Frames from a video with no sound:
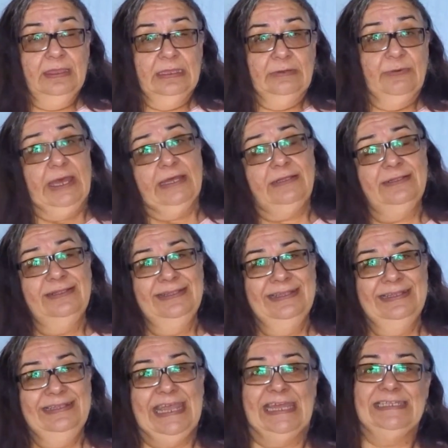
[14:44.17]
Well,
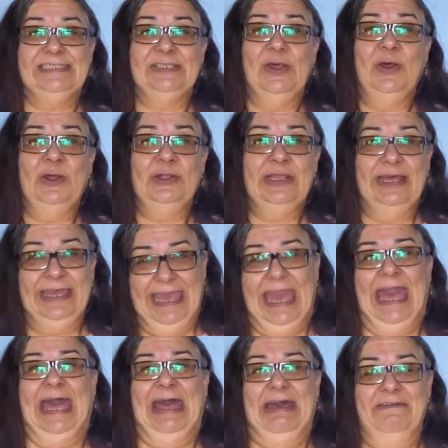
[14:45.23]
that's all I
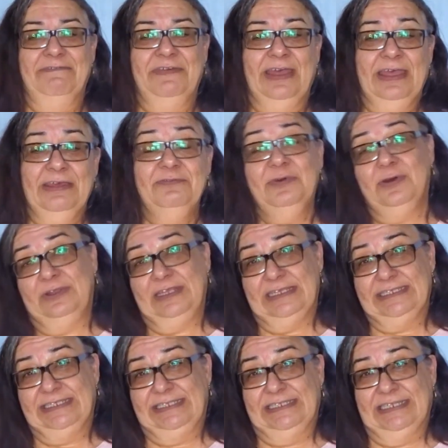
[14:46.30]
have for
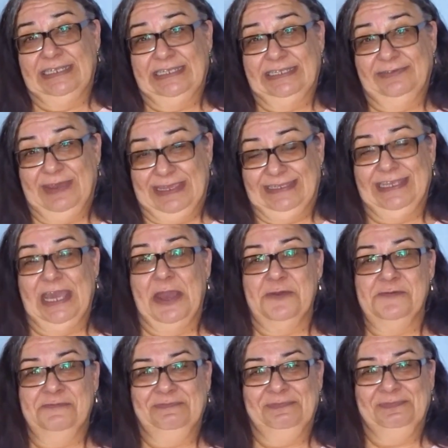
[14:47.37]
this video.
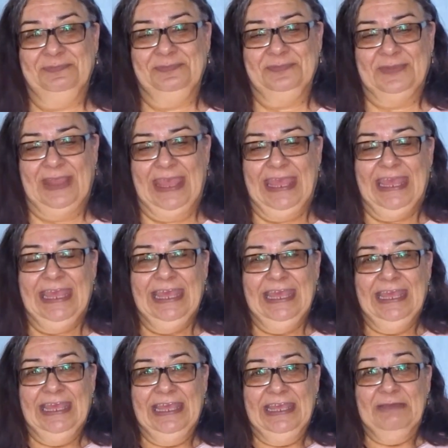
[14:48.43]

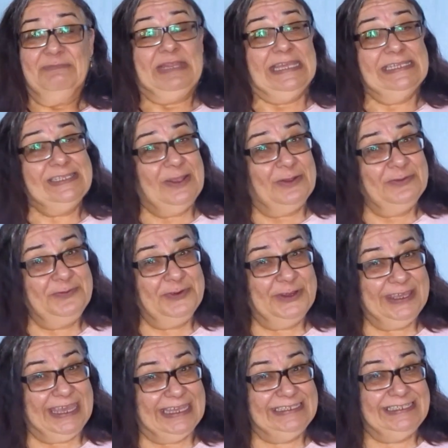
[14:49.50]
Please don't
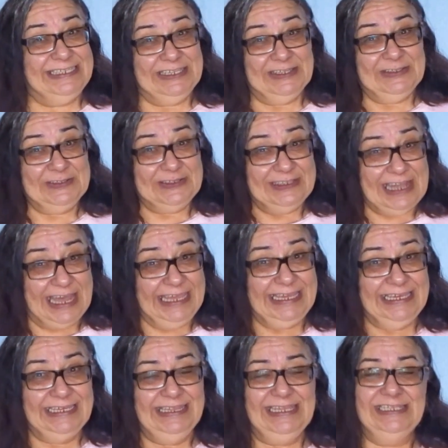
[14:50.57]
forget to
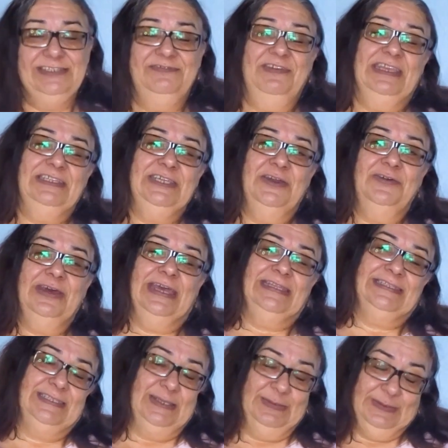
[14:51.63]
like this video and
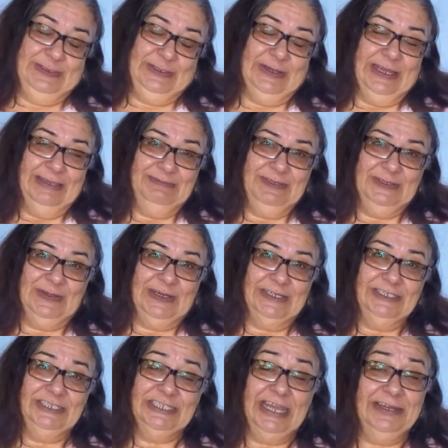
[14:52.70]
subscribe to our
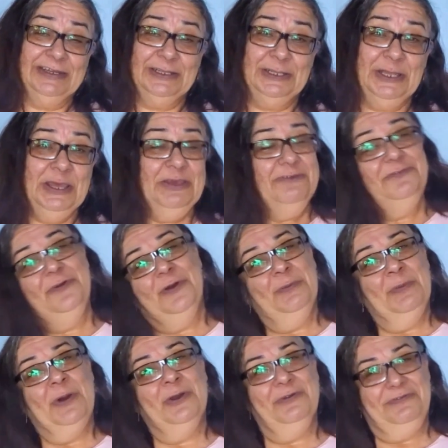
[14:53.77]
channel for
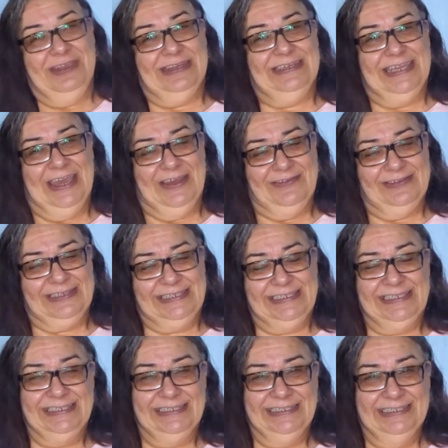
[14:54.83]
more
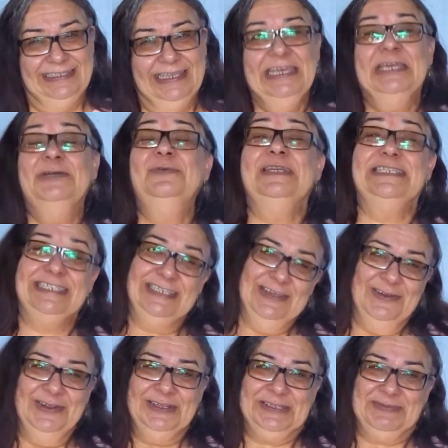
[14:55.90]
videos. Wish you
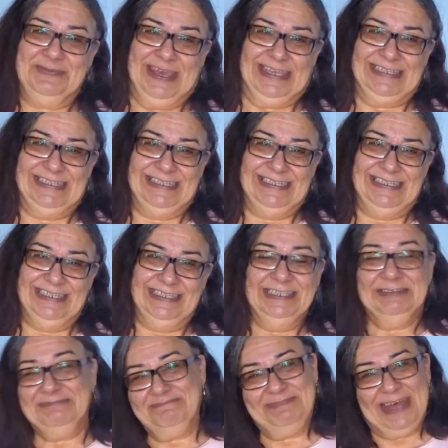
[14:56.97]
all the best.
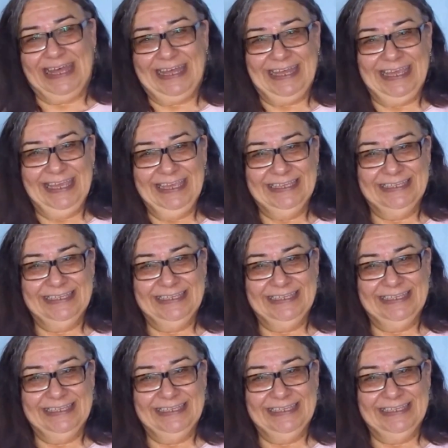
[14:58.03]
Bye.